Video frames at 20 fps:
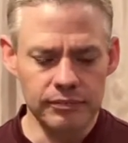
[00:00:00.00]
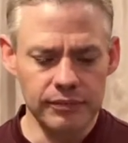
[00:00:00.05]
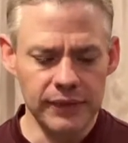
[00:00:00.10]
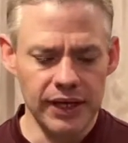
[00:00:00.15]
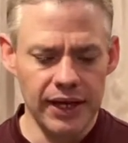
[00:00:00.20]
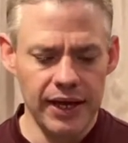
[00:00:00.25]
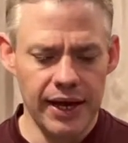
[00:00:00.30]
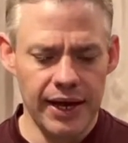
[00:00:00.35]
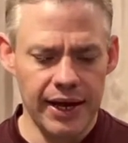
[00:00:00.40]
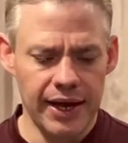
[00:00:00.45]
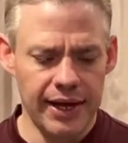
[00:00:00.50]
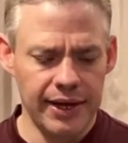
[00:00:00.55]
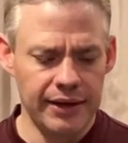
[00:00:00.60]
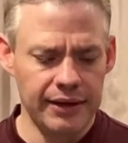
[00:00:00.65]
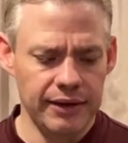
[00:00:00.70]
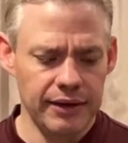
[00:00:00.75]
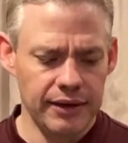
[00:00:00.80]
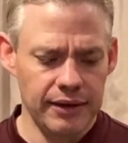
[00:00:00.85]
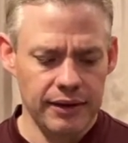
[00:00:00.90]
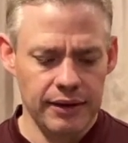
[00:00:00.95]

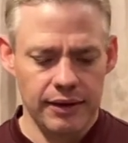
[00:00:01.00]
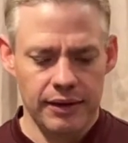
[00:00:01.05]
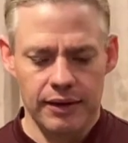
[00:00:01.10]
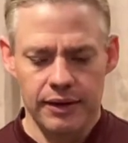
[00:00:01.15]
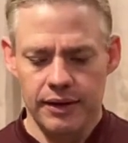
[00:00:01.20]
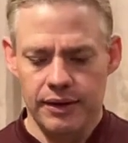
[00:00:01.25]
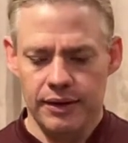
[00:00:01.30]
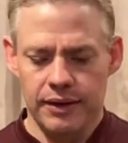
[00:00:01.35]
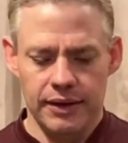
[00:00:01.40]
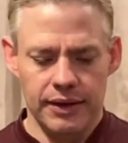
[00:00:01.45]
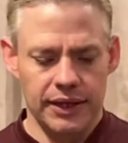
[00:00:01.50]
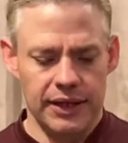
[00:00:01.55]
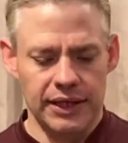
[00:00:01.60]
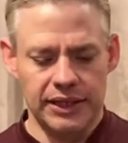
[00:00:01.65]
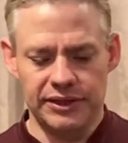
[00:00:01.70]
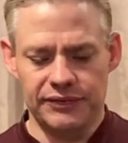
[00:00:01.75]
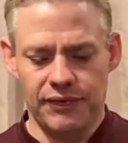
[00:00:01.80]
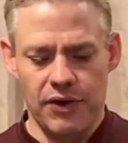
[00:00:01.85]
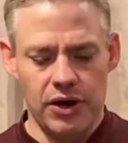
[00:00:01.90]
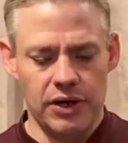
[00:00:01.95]
And
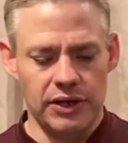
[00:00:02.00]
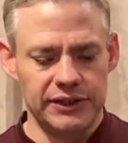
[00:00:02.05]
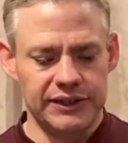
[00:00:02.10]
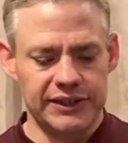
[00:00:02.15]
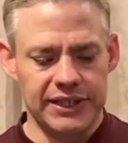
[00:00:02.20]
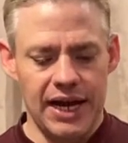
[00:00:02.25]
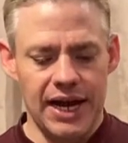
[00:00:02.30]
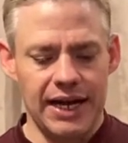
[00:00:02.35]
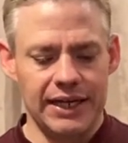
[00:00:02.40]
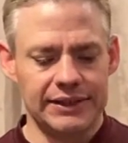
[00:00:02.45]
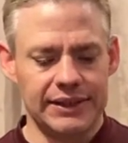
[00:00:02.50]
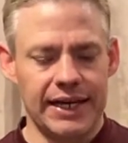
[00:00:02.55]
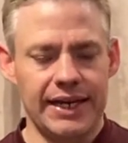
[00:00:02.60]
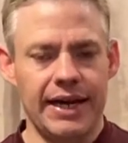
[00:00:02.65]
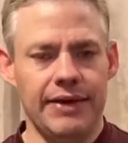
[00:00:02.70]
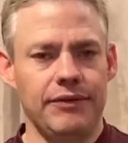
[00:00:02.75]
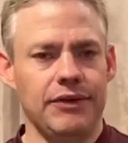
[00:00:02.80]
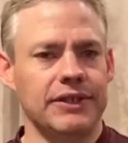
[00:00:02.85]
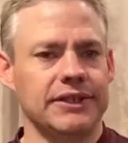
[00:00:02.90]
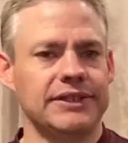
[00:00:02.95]
as far as size, I
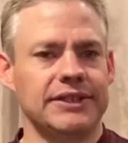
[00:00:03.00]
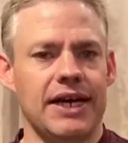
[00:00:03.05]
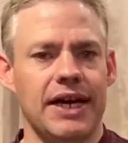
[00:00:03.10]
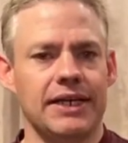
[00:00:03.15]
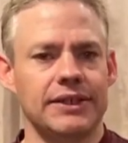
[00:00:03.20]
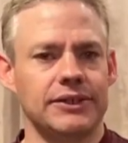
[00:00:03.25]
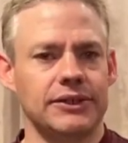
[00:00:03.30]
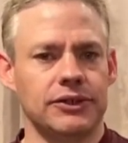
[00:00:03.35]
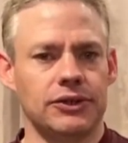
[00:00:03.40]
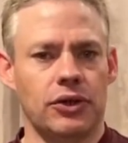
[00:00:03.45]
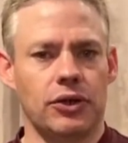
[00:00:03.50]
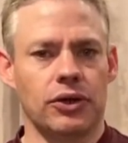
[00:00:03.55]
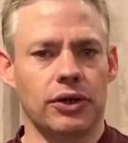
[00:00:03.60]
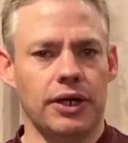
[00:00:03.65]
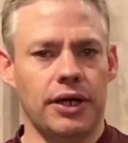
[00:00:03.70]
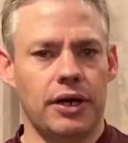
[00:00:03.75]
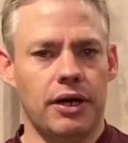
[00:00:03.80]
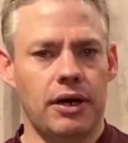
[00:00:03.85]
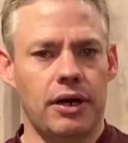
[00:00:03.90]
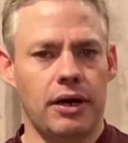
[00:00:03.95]
gave you the sizes
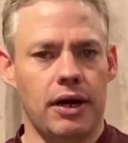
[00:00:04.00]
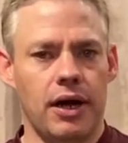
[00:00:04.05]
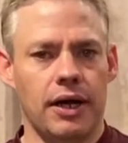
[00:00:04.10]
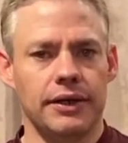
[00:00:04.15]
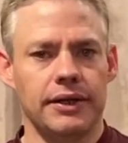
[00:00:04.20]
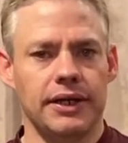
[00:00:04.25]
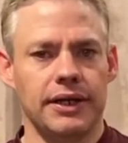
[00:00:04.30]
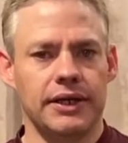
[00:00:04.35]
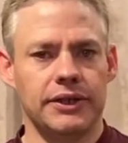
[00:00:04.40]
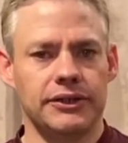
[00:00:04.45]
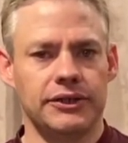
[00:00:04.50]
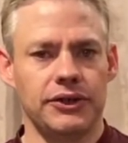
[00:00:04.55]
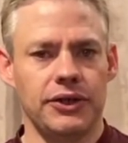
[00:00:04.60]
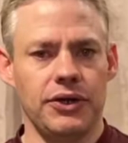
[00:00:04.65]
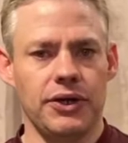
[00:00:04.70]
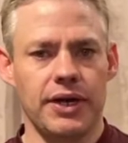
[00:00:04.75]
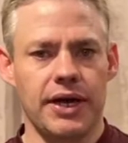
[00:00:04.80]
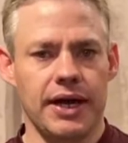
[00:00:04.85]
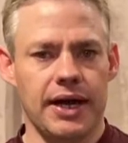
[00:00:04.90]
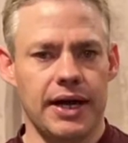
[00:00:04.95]
earlier on this, so
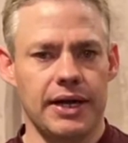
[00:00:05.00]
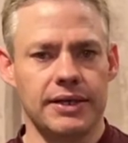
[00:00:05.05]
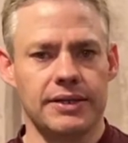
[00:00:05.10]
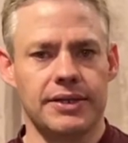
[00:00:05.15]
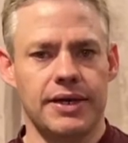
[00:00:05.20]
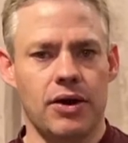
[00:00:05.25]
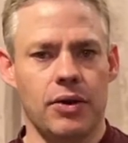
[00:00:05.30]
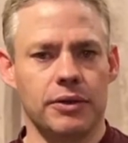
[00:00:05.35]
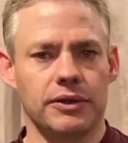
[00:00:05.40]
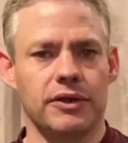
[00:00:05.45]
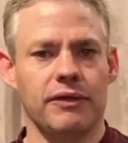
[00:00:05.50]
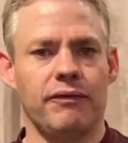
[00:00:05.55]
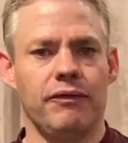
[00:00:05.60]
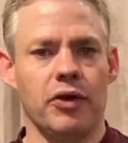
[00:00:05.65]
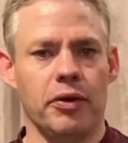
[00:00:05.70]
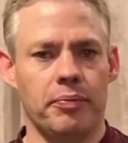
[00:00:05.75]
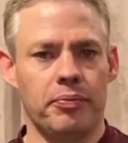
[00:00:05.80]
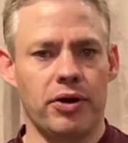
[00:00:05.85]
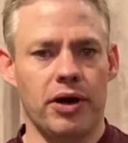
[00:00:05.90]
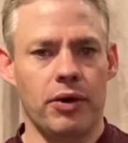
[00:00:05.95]
you can kind of tell what the
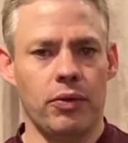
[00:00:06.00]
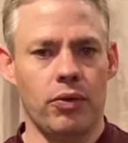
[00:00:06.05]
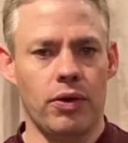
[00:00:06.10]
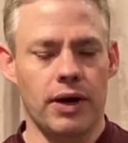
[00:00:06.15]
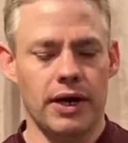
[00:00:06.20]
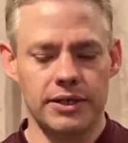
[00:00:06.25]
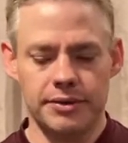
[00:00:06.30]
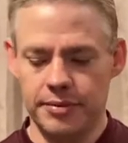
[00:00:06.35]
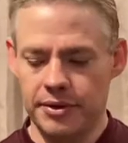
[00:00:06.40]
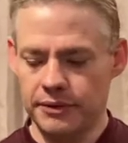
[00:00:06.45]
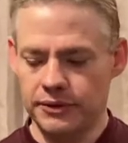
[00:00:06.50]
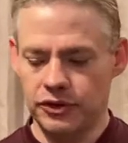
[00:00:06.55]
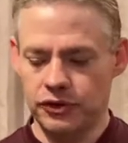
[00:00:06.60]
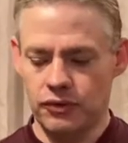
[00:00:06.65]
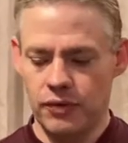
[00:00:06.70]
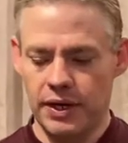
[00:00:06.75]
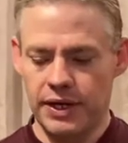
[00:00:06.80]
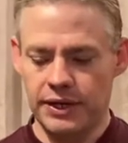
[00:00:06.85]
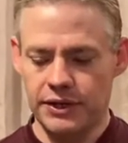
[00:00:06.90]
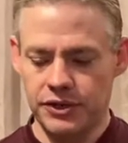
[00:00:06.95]
footprint was, but it was
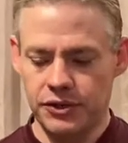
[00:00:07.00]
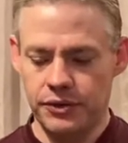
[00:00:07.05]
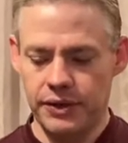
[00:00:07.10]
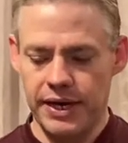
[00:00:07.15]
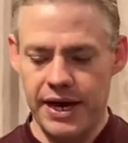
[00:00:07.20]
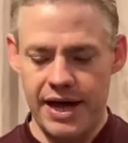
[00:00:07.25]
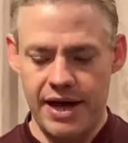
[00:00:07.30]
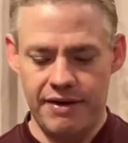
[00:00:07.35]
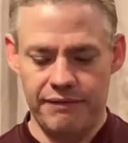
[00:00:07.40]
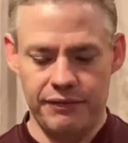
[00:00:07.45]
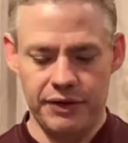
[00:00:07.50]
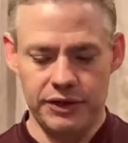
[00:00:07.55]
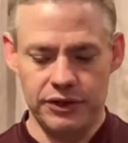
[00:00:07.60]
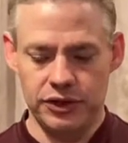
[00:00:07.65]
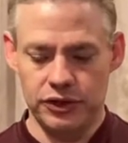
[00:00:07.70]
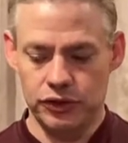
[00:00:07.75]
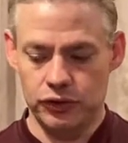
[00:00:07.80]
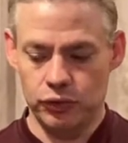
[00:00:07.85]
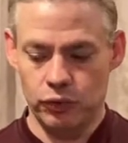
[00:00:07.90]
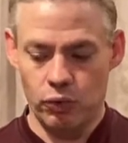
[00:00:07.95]
22.5
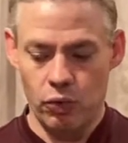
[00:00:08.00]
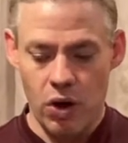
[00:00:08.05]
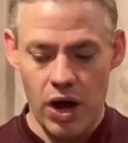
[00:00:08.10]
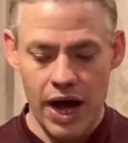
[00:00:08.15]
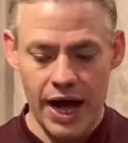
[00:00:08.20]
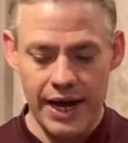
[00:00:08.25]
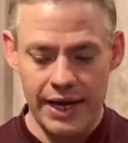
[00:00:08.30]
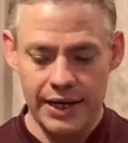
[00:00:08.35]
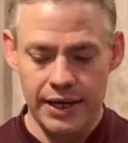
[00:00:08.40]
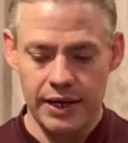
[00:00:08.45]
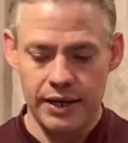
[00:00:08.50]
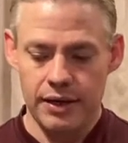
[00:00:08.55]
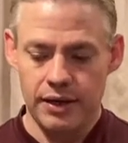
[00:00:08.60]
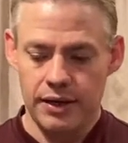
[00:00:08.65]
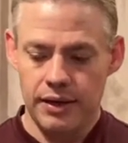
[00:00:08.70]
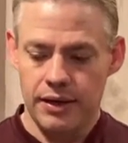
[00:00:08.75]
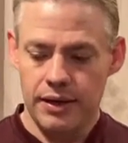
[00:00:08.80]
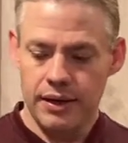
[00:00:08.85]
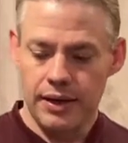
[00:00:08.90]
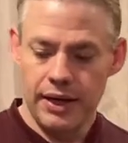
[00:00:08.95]
inches wide,
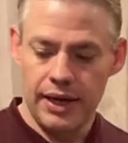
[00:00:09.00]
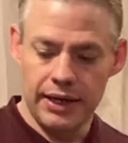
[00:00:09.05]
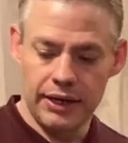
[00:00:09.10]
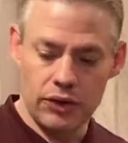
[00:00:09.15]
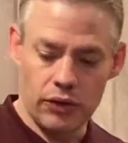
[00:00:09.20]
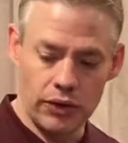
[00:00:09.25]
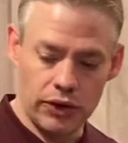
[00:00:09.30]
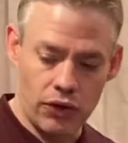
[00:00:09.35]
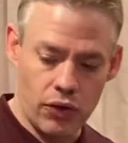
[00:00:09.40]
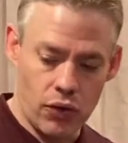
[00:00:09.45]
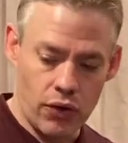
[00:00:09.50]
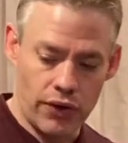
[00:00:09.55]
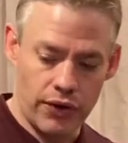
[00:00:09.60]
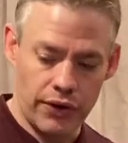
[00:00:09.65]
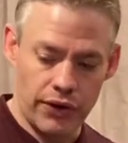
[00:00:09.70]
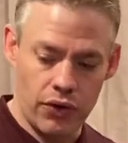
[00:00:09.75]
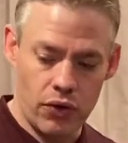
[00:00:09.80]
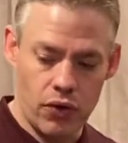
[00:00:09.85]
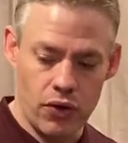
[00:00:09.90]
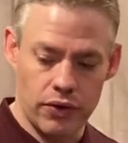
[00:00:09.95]
and going corner
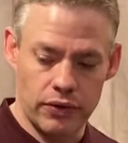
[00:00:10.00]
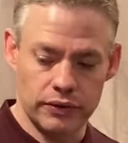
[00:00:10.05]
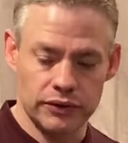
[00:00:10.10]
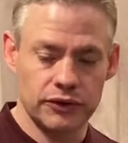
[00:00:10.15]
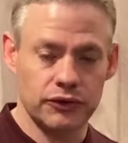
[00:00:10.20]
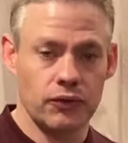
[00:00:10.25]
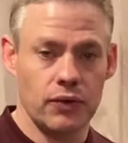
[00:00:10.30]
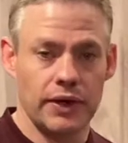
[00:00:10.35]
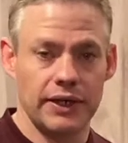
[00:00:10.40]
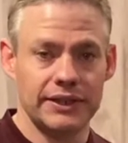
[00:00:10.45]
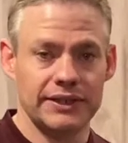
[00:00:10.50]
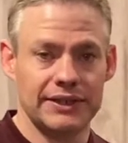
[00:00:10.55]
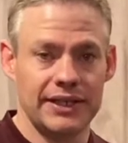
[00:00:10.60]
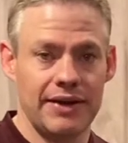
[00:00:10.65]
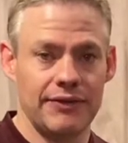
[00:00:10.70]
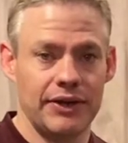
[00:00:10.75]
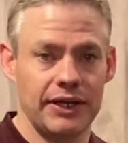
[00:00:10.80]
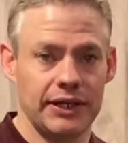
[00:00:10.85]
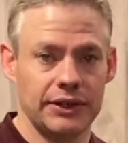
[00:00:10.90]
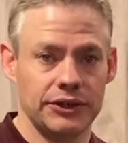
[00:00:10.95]
to corner is
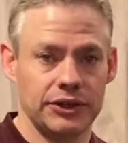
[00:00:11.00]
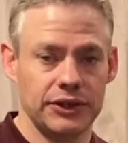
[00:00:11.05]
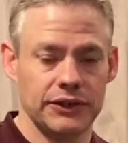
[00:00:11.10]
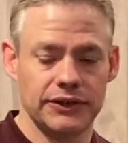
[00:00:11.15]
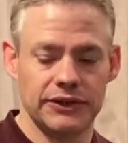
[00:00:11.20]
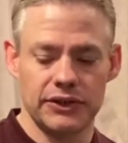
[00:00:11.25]
27 inches.